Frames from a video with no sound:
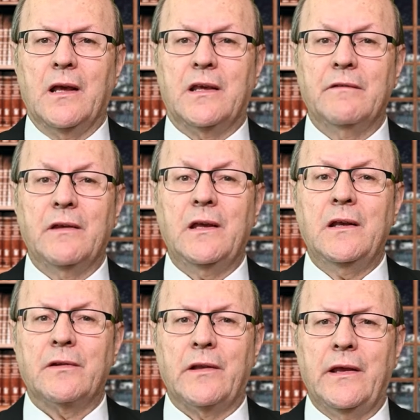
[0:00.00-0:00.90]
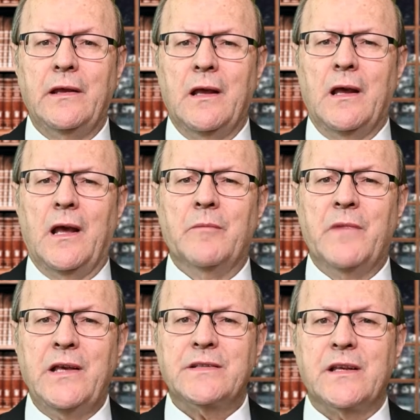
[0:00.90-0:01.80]
giving Italy
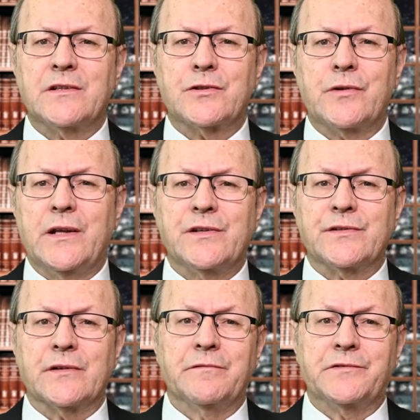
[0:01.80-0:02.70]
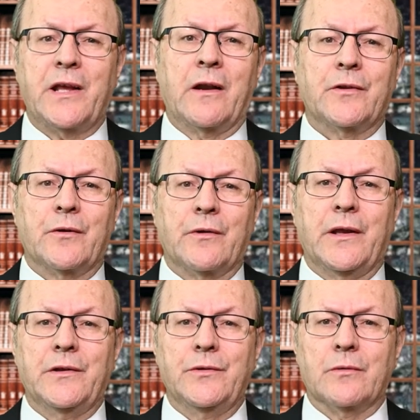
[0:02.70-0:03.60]
amazing stretches of territory
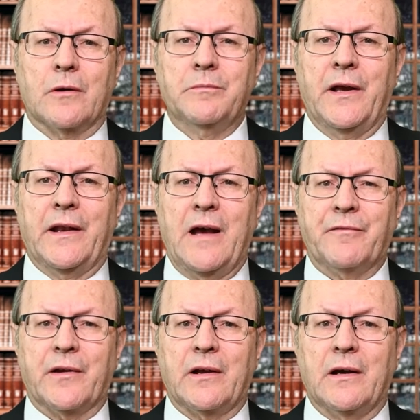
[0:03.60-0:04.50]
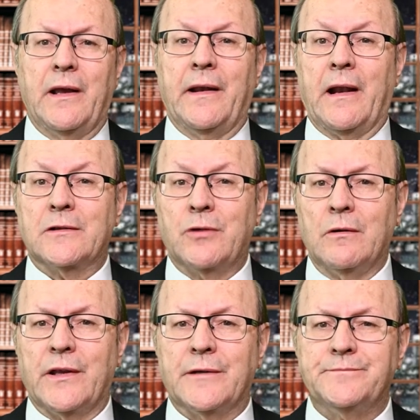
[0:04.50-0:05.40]
in Europe and Africa and
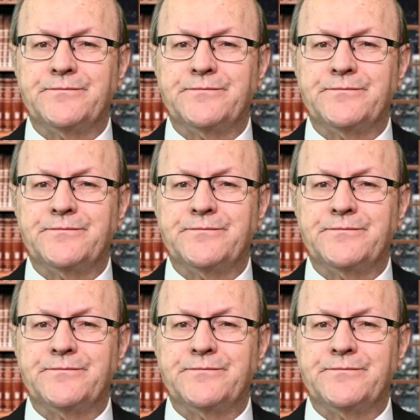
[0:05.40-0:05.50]
Anatolia.